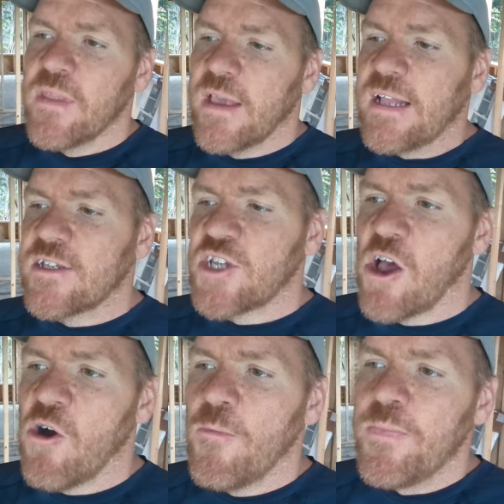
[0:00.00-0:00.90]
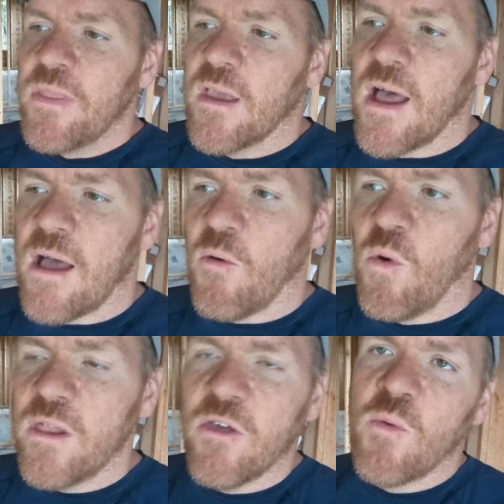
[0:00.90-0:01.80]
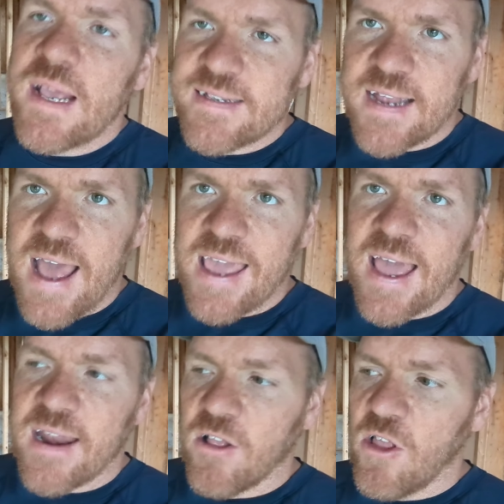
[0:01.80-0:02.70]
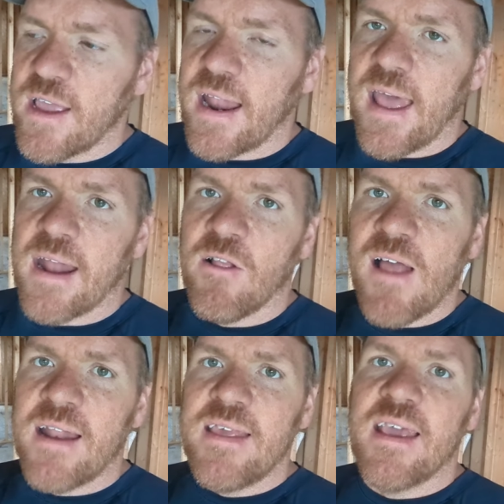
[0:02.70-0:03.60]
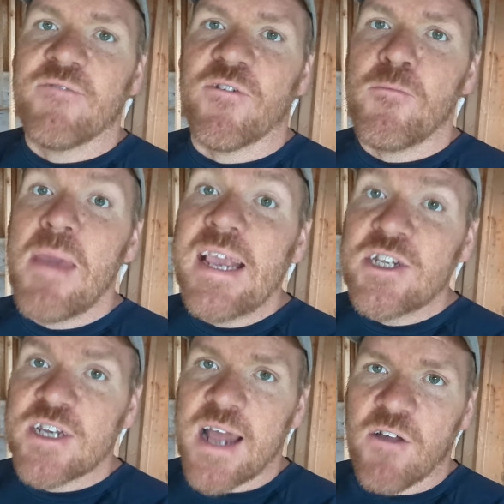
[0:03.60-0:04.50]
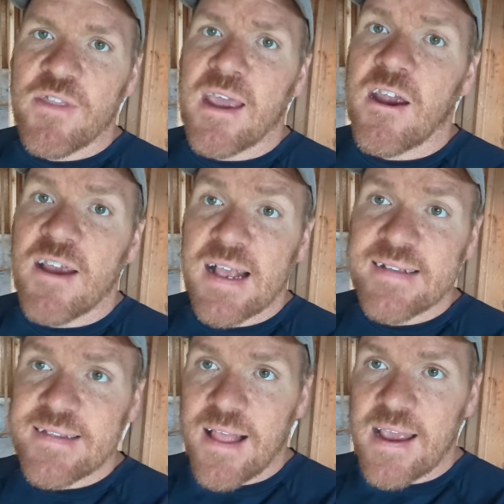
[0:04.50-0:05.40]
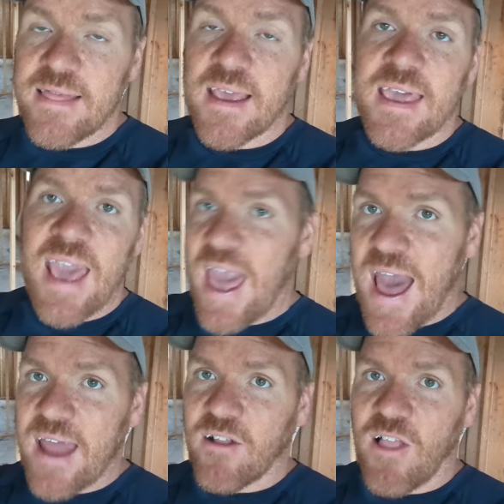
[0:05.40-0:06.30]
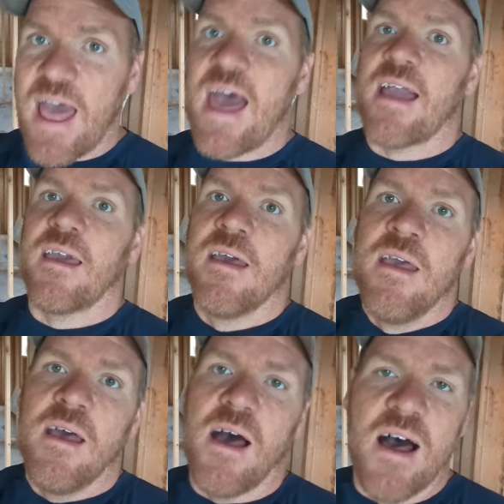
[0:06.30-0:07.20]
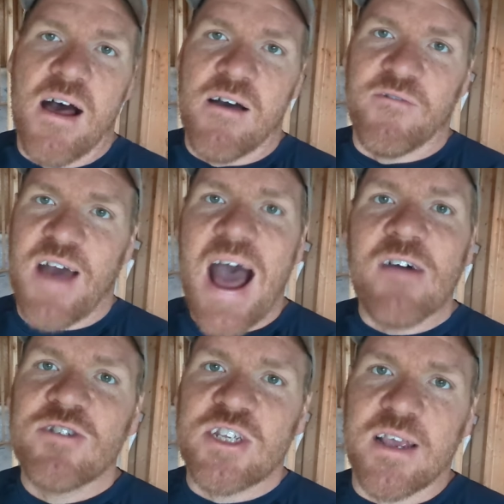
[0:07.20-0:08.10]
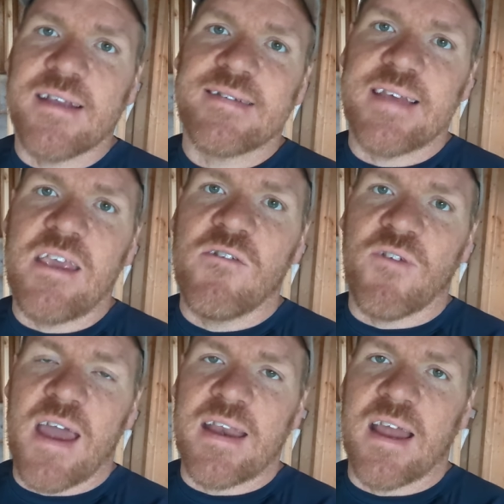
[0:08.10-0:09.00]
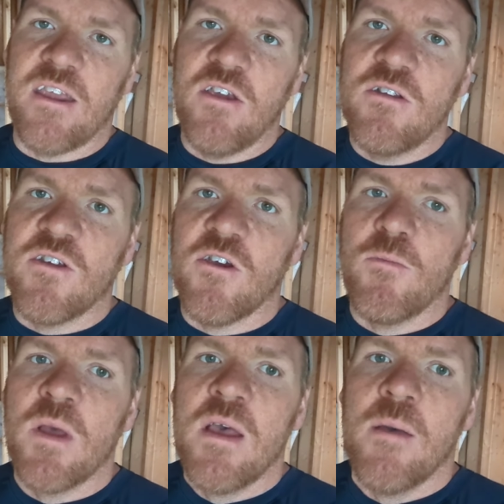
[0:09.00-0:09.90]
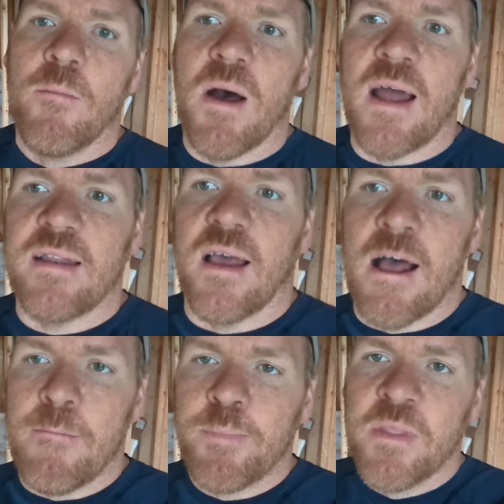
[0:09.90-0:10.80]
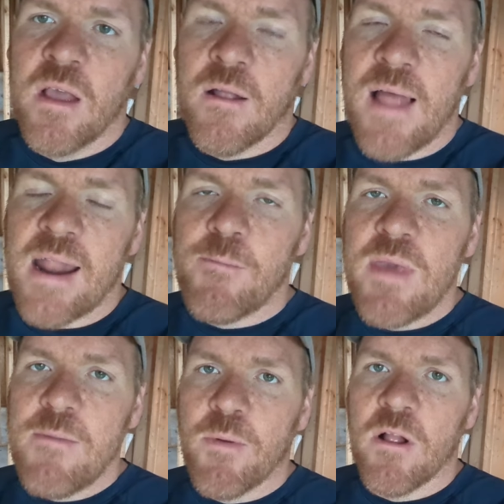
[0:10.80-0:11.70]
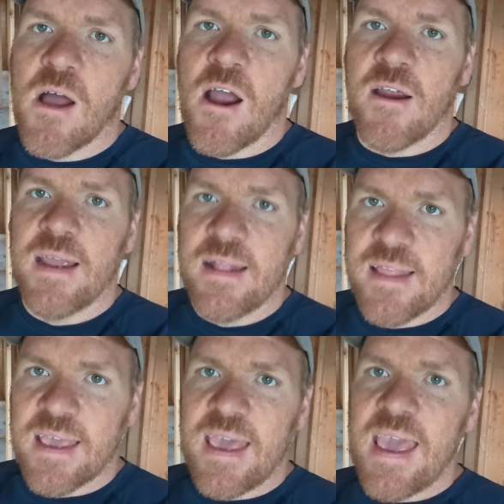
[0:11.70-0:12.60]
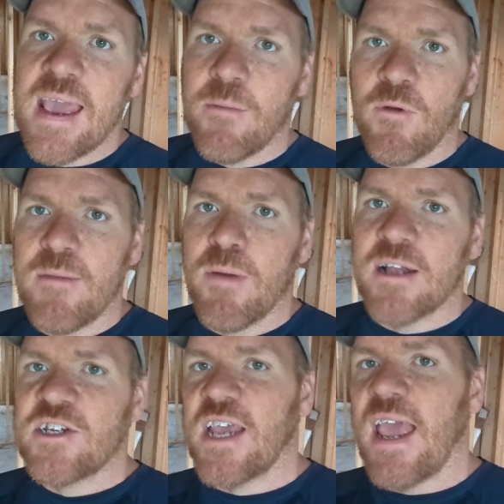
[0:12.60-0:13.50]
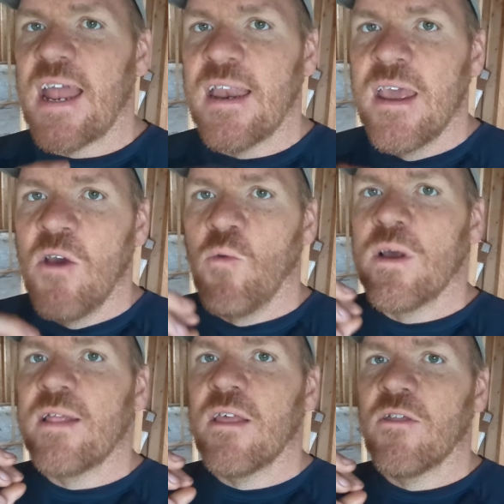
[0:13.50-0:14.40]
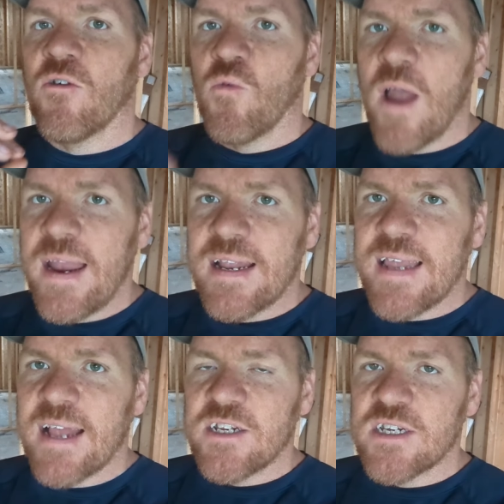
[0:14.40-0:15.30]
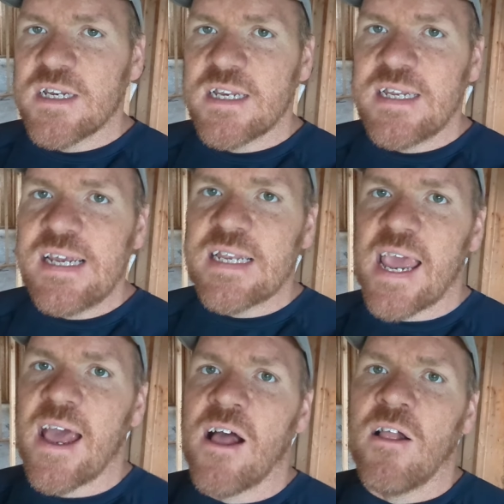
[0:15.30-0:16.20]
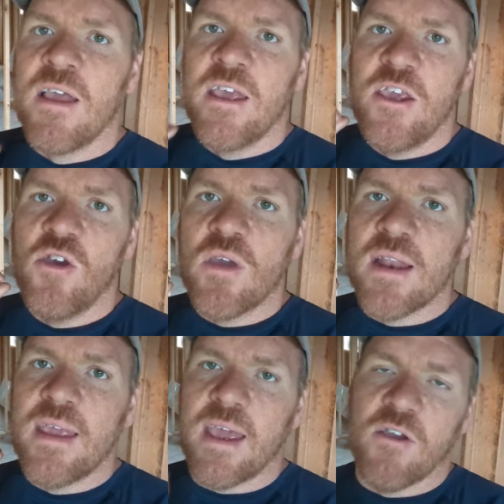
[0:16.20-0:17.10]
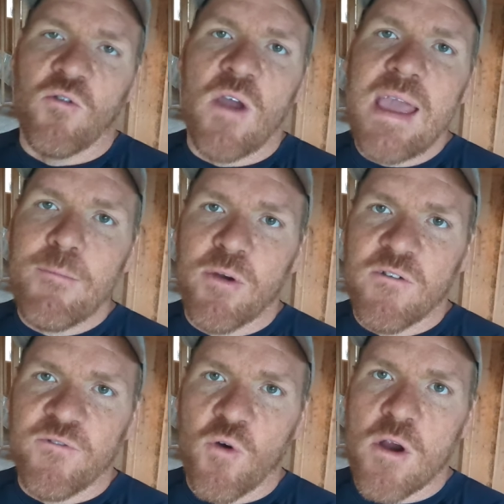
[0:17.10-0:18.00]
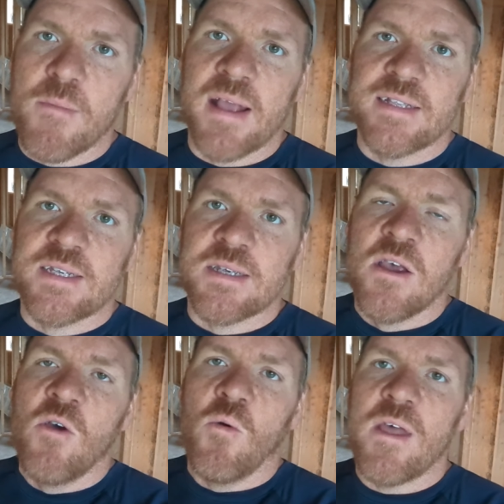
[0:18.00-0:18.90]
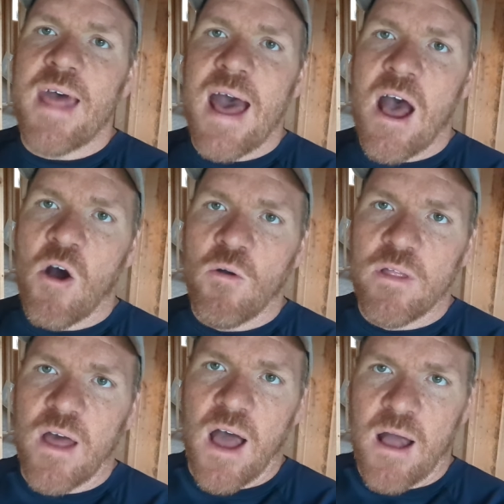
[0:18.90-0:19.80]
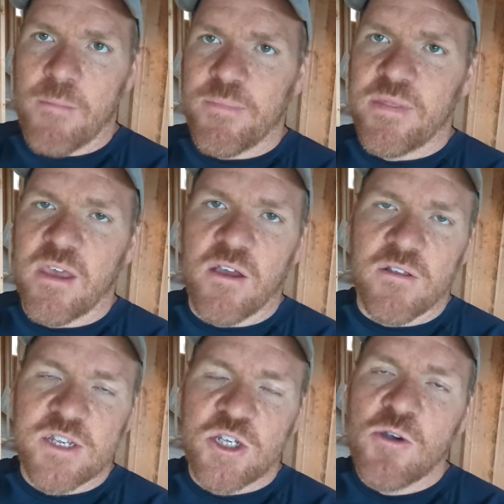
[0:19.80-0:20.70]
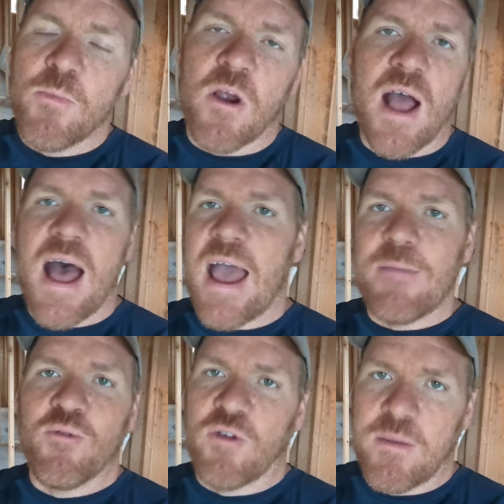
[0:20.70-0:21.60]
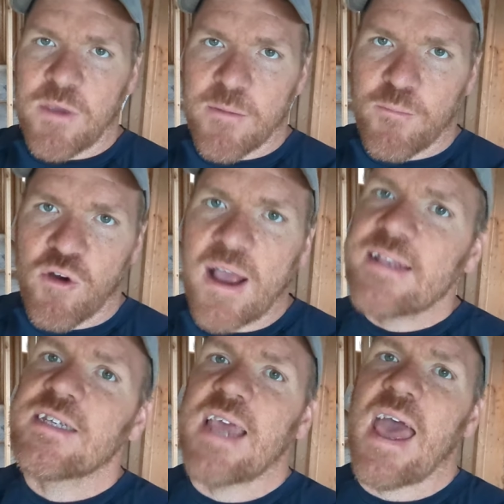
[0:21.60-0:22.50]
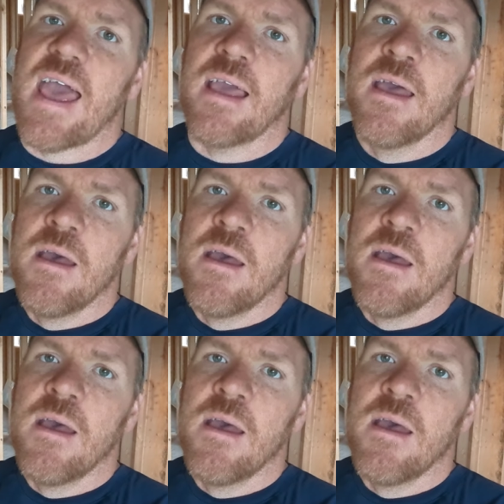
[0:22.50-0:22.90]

And so, uh, one of the ways that I kind of look at it, and a lot of the information out there is like the Cadillac of houses that you find on YouTube but um, a lot of people are in the Camry budget, and with the right attention to detail, you can get great performance without um, the super high premium price tag.